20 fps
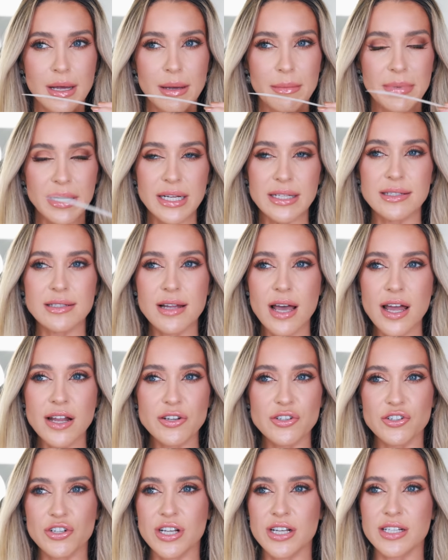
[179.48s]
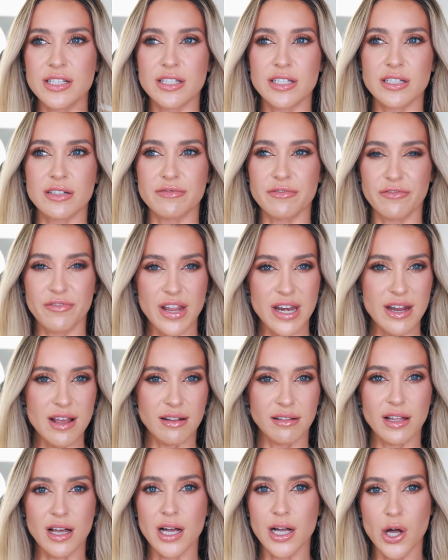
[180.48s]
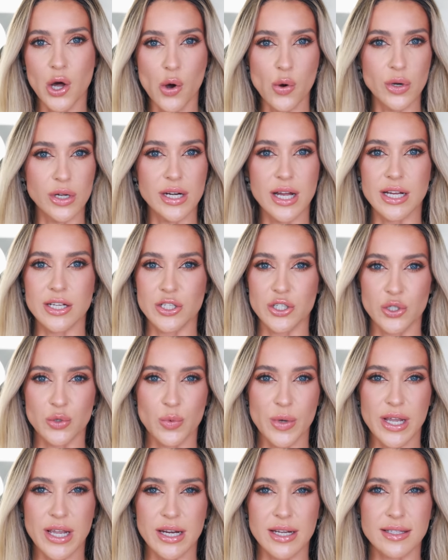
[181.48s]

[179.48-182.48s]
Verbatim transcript: But it's not just vanilla, coconut, sweet.